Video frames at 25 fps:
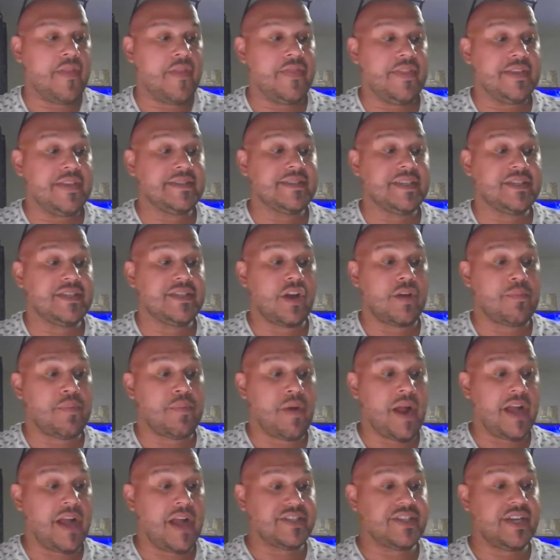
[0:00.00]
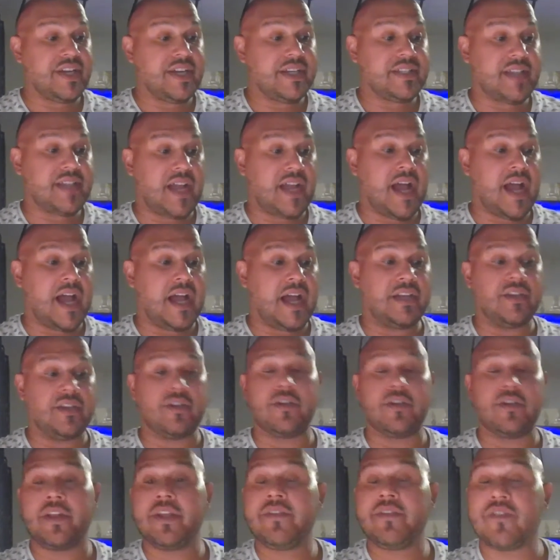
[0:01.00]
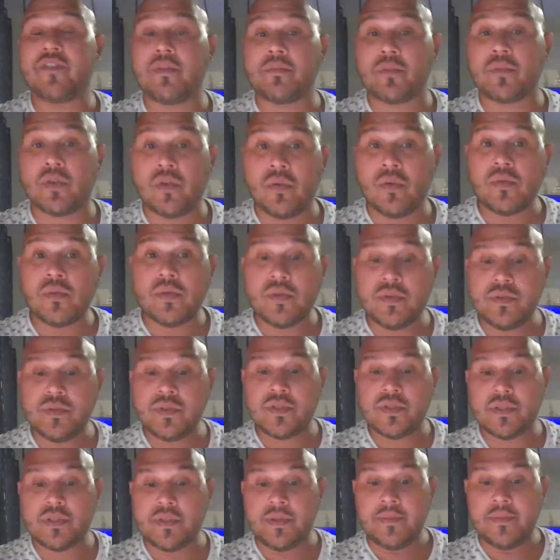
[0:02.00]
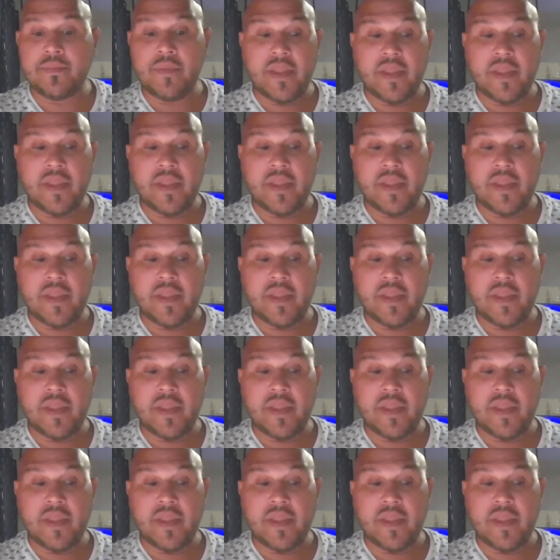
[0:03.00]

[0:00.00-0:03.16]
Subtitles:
This is our project on learning from gurus,